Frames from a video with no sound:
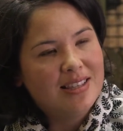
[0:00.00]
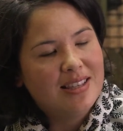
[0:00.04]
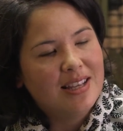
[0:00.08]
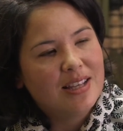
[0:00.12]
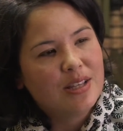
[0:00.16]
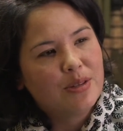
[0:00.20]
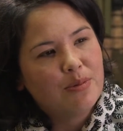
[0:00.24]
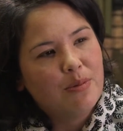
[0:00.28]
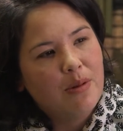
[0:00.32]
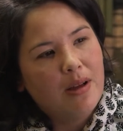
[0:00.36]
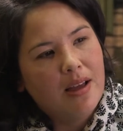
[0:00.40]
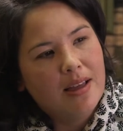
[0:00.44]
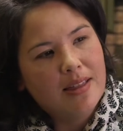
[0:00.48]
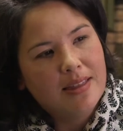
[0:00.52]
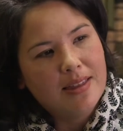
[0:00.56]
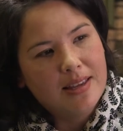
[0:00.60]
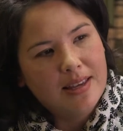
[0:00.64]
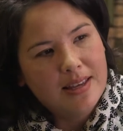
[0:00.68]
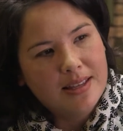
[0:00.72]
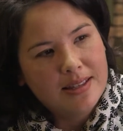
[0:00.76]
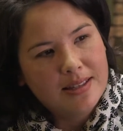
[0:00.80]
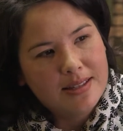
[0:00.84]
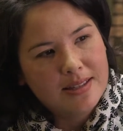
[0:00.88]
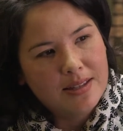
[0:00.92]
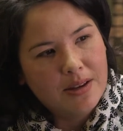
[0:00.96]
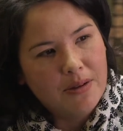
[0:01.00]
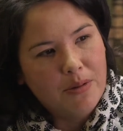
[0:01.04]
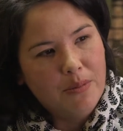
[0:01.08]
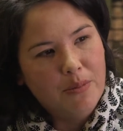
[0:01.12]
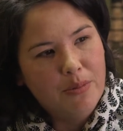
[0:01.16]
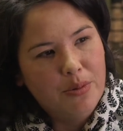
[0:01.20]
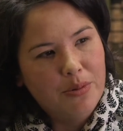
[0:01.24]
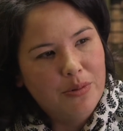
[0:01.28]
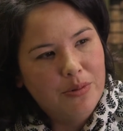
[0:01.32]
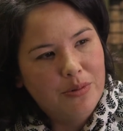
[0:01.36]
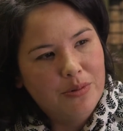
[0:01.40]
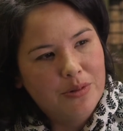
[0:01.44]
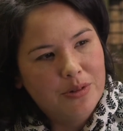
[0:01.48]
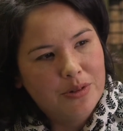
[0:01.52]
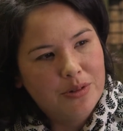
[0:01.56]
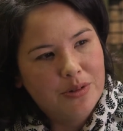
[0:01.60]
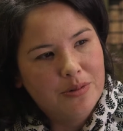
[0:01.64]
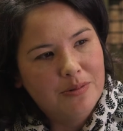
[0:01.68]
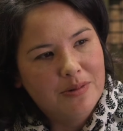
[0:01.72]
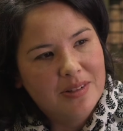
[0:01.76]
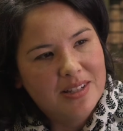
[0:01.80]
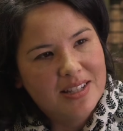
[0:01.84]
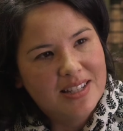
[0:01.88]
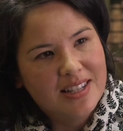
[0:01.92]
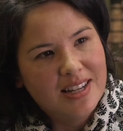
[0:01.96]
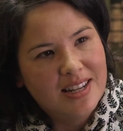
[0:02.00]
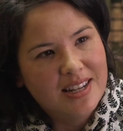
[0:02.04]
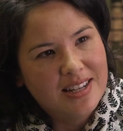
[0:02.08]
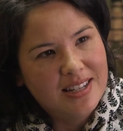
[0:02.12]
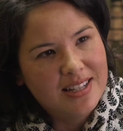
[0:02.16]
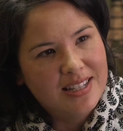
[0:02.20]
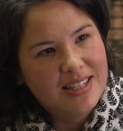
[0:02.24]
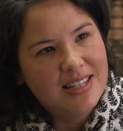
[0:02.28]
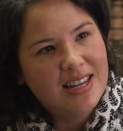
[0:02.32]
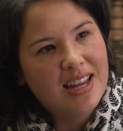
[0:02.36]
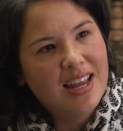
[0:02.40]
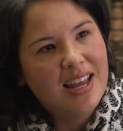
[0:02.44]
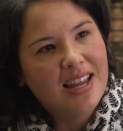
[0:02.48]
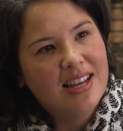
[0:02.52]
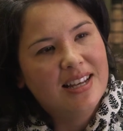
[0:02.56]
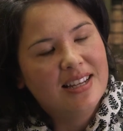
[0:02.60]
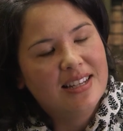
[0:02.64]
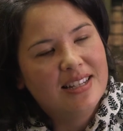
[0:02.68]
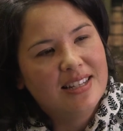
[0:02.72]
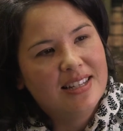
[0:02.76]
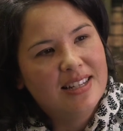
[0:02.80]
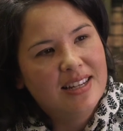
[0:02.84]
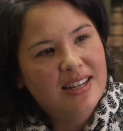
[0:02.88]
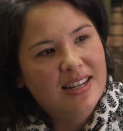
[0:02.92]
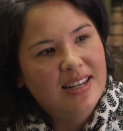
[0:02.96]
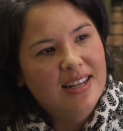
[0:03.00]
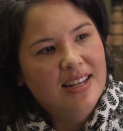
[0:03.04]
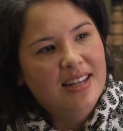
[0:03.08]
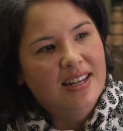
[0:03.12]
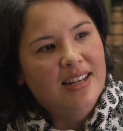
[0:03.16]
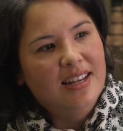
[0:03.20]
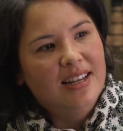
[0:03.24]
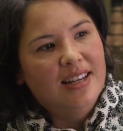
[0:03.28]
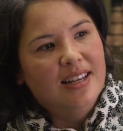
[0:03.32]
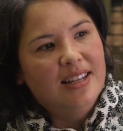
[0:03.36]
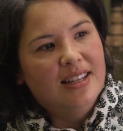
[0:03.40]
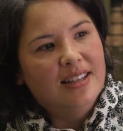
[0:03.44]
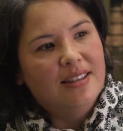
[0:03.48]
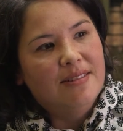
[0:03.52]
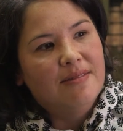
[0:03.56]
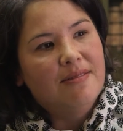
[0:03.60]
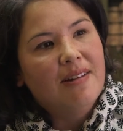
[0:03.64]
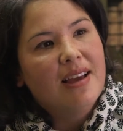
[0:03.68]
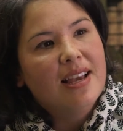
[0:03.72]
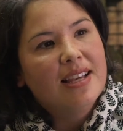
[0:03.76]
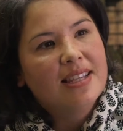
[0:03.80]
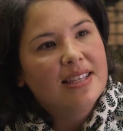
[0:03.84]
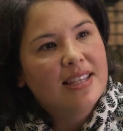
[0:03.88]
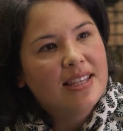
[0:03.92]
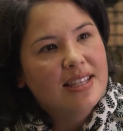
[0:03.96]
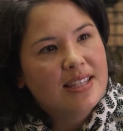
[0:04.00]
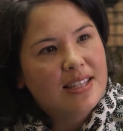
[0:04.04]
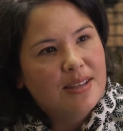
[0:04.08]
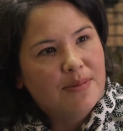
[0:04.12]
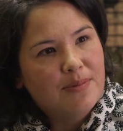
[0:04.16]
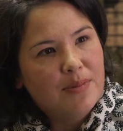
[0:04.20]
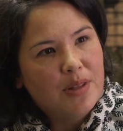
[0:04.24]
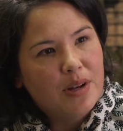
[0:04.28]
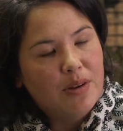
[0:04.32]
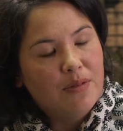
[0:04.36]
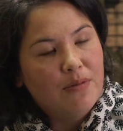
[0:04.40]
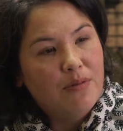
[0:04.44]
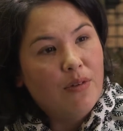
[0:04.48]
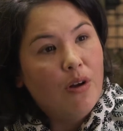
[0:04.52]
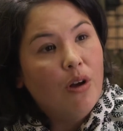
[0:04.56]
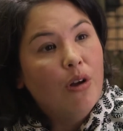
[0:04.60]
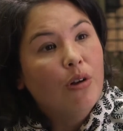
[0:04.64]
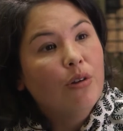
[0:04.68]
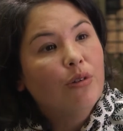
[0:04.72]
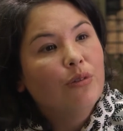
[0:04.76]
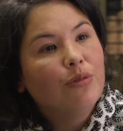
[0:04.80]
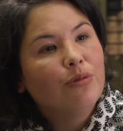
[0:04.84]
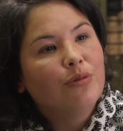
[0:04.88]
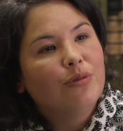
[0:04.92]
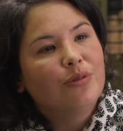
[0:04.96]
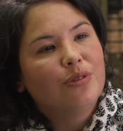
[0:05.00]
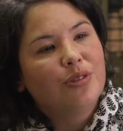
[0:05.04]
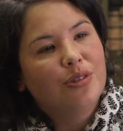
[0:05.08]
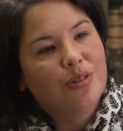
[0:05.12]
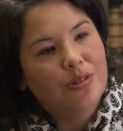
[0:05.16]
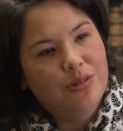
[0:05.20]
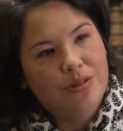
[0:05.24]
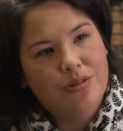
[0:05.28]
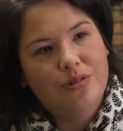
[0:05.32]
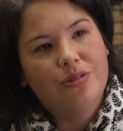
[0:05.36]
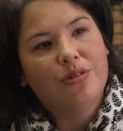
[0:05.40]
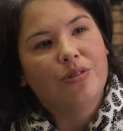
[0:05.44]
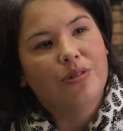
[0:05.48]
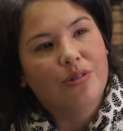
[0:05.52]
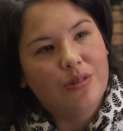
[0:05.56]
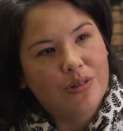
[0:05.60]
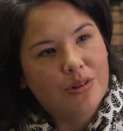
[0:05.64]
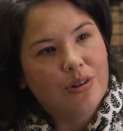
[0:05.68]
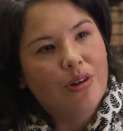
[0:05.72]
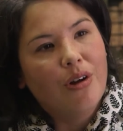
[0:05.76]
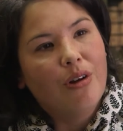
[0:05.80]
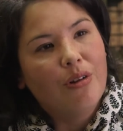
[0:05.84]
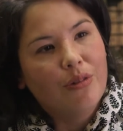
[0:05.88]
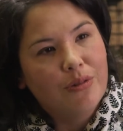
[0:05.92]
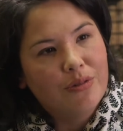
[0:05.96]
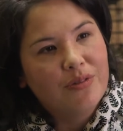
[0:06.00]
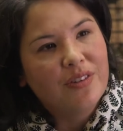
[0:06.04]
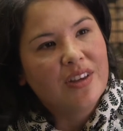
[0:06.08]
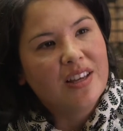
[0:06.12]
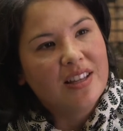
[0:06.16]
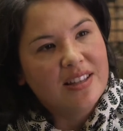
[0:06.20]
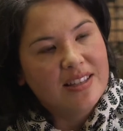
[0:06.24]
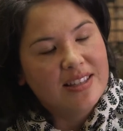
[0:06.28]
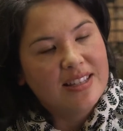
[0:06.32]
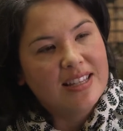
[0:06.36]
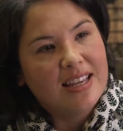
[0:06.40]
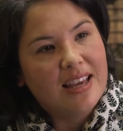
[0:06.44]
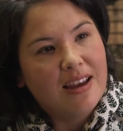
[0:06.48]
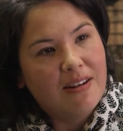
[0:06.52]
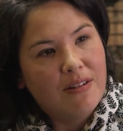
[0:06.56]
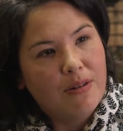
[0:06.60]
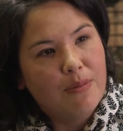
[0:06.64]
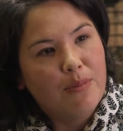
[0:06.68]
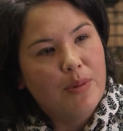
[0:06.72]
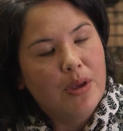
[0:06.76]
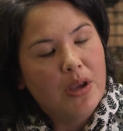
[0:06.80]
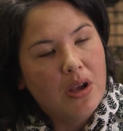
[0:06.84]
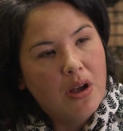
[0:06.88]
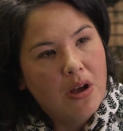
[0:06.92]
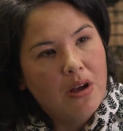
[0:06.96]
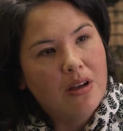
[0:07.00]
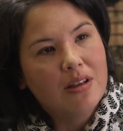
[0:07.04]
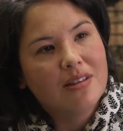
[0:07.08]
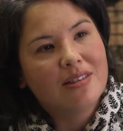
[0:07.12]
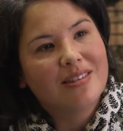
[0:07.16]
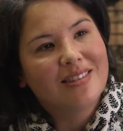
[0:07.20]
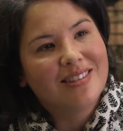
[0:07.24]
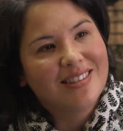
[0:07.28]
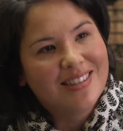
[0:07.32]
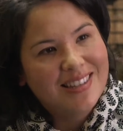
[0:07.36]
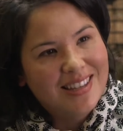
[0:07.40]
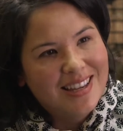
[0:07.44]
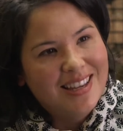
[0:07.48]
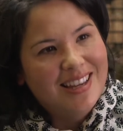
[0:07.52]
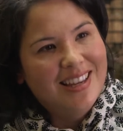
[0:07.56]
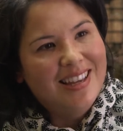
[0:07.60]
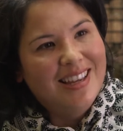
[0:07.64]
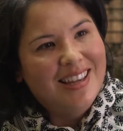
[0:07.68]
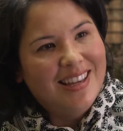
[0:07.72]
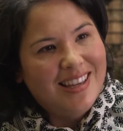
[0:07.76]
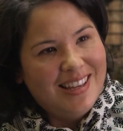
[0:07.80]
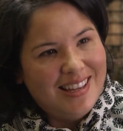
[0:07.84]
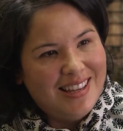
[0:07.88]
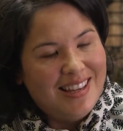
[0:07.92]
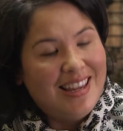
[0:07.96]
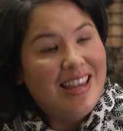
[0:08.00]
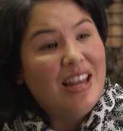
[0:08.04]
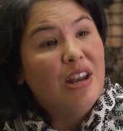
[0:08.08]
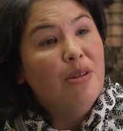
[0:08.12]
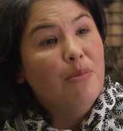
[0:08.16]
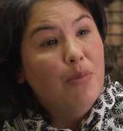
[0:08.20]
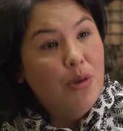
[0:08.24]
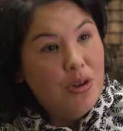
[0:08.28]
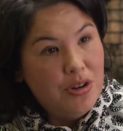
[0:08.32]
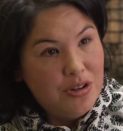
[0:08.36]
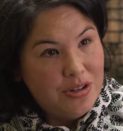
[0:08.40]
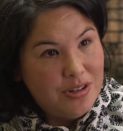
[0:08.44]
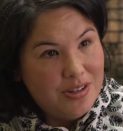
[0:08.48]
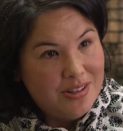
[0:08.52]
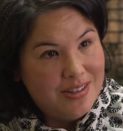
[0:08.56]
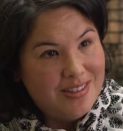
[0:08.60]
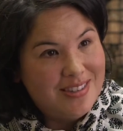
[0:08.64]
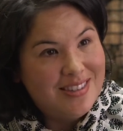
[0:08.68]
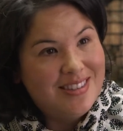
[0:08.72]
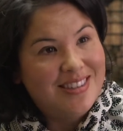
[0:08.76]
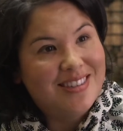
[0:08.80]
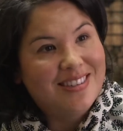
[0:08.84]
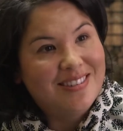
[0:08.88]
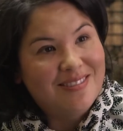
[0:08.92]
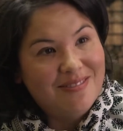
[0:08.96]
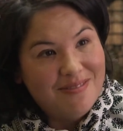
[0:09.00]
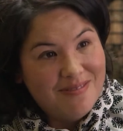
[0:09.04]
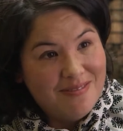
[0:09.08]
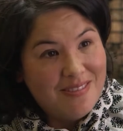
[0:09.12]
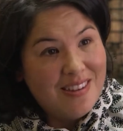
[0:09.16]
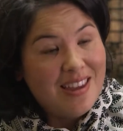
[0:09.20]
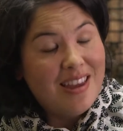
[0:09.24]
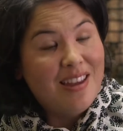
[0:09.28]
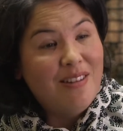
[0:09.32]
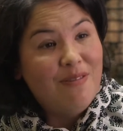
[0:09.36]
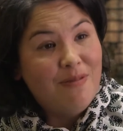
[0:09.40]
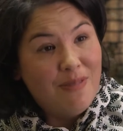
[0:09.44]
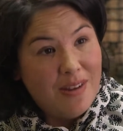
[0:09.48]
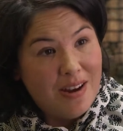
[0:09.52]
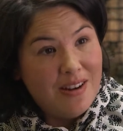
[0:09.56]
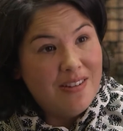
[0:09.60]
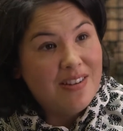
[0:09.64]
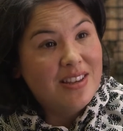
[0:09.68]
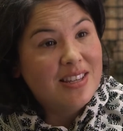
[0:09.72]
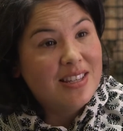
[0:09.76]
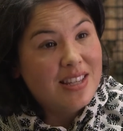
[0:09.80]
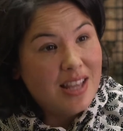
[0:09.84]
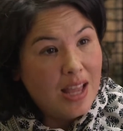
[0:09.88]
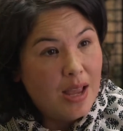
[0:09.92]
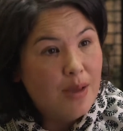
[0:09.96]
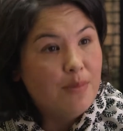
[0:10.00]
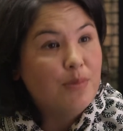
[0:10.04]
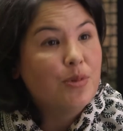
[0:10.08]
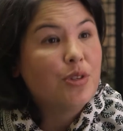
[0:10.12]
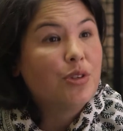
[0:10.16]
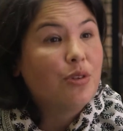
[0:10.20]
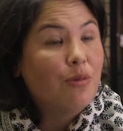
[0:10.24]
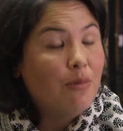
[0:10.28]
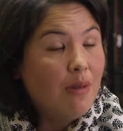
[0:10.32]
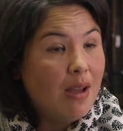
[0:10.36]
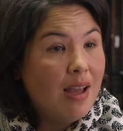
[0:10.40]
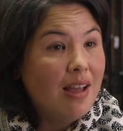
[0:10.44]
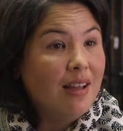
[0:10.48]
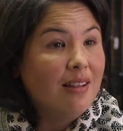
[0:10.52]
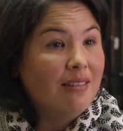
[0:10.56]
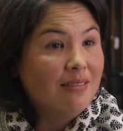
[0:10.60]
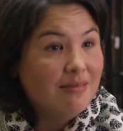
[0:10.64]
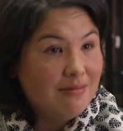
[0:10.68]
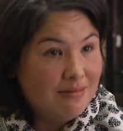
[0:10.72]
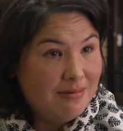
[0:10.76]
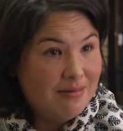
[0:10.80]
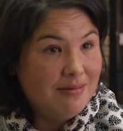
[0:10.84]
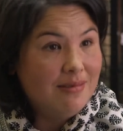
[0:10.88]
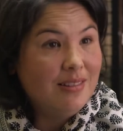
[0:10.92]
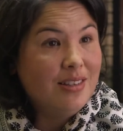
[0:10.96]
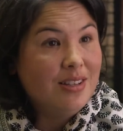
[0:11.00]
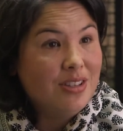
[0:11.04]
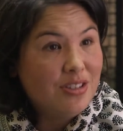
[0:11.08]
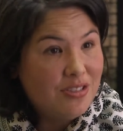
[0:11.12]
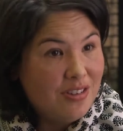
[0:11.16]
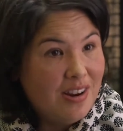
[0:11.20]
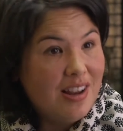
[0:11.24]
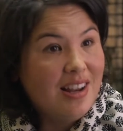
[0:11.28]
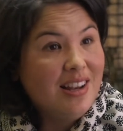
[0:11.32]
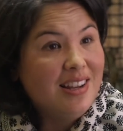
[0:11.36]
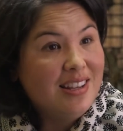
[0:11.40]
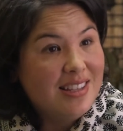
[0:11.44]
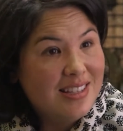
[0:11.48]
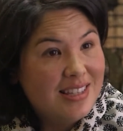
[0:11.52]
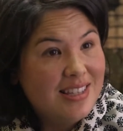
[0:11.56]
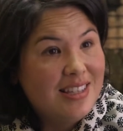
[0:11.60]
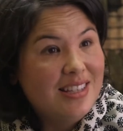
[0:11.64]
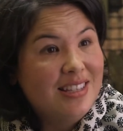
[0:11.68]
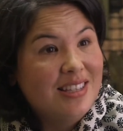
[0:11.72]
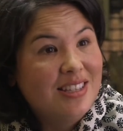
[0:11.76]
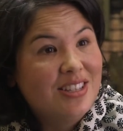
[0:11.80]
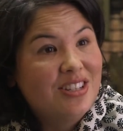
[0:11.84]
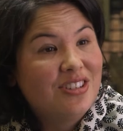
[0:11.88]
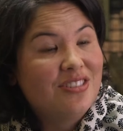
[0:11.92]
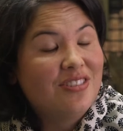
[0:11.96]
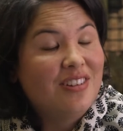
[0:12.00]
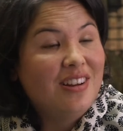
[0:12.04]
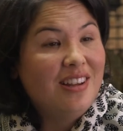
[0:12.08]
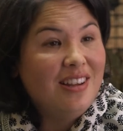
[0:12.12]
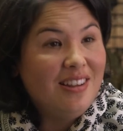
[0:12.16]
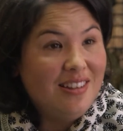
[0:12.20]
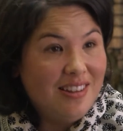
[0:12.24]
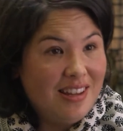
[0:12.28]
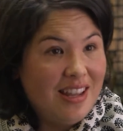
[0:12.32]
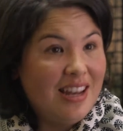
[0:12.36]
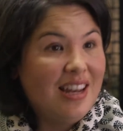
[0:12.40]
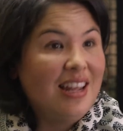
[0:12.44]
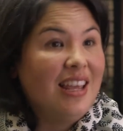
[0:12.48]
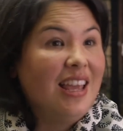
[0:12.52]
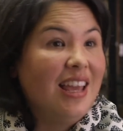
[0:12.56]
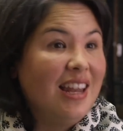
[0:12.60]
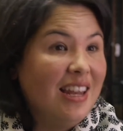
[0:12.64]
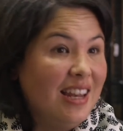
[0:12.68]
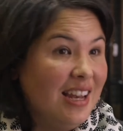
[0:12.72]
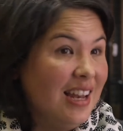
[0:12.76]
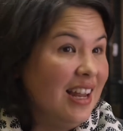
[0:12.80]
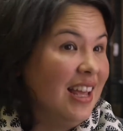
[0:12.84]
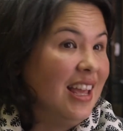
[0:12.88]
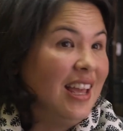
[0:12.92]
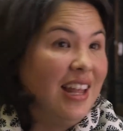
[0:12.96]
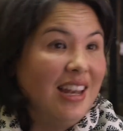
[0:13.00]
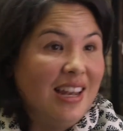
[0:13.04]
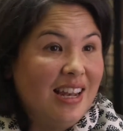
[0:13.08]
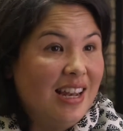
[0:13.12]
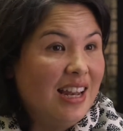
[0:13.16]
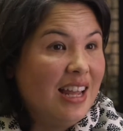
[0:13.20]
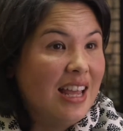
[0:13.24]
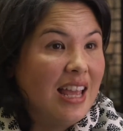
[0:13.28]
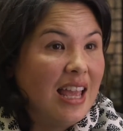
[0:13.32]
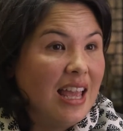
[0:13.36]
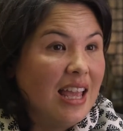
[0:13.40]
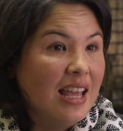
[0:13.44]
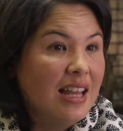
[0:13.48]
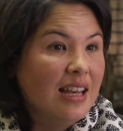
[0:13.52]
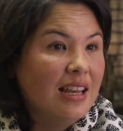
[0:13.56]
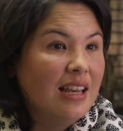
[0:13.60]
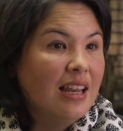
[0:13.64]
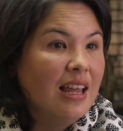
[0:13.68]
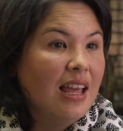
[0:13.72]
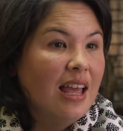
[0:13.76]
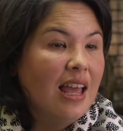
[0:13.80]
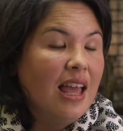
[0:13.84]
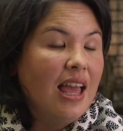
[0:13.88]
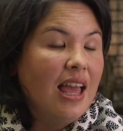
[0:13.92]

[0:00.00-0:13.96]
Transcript: That's why I think it's so important to understand the racism that evolved during the Goldfields era, because it emerges at various times throughout Australia's history, yet again and again and again.